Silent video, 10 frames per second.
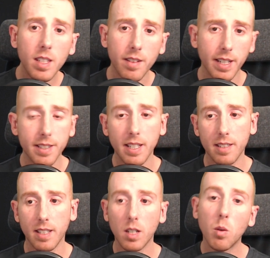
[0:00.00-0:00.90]
that says
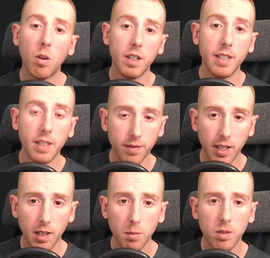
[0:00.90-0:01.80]
like quantity
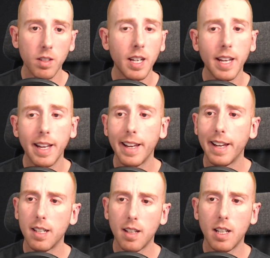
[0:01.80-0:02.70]
available.
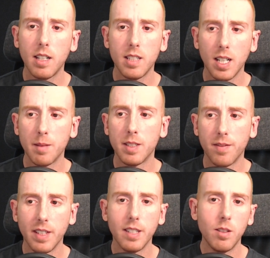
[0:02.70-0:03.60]
And a lot of times if
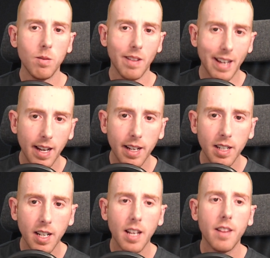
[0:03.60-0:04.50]
they do that,
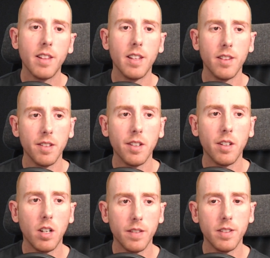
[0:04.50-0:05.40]
then they'll
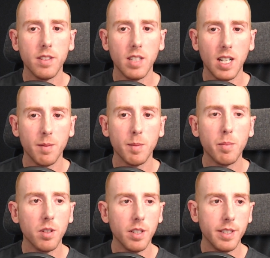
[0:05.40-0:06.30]
oftentimes
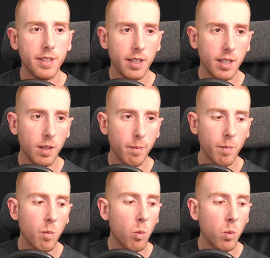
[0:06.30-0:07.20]
put
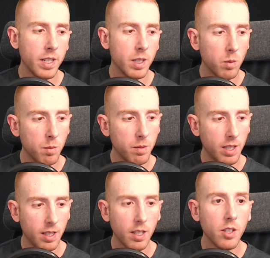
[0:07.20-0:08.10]
when it will
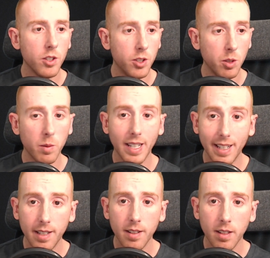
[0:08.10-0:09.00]
be due
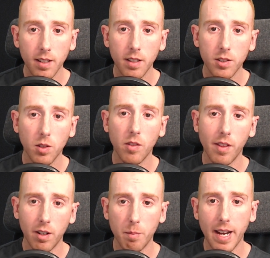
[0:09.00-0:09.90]
in. So
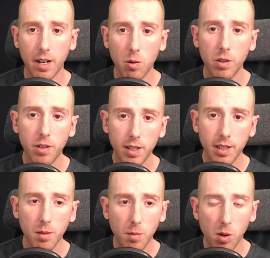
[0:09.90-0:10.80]
they're back ordered
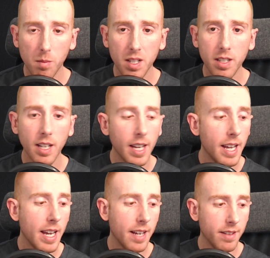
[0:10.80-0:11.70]
at the moment.
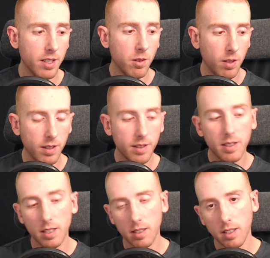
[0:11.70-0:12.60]
And then you can
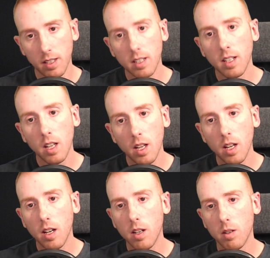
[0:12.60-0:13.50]
see like,
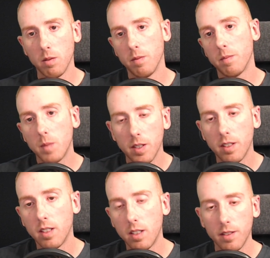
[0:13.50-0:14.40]
oh, well,
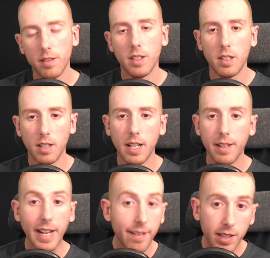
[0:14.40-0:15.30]

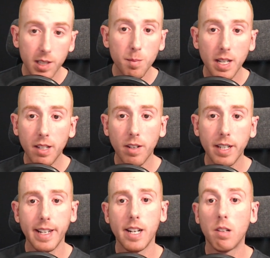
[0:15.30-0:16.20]
they have this many right
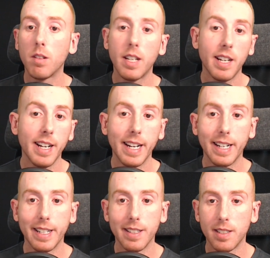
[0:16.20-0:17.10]
now,
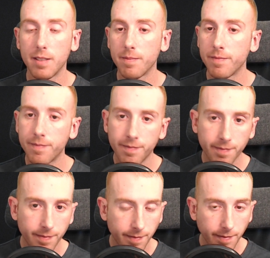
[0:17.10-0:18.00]
and
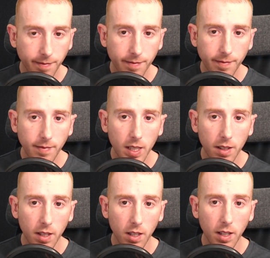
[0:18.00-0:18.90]

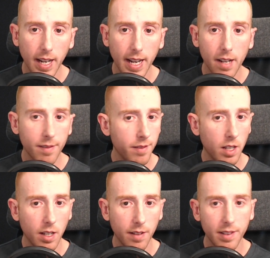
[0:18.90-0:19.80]
they'll have
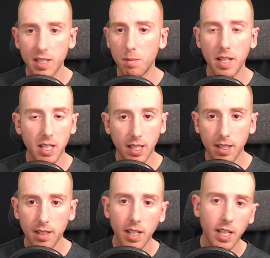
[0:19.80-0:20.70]
this many
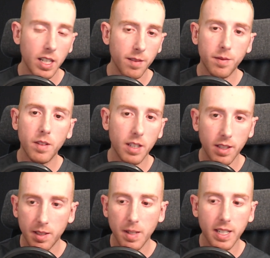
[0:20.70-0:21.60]
in
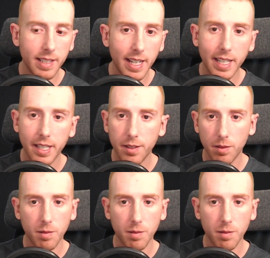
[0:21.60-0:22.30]
this many days or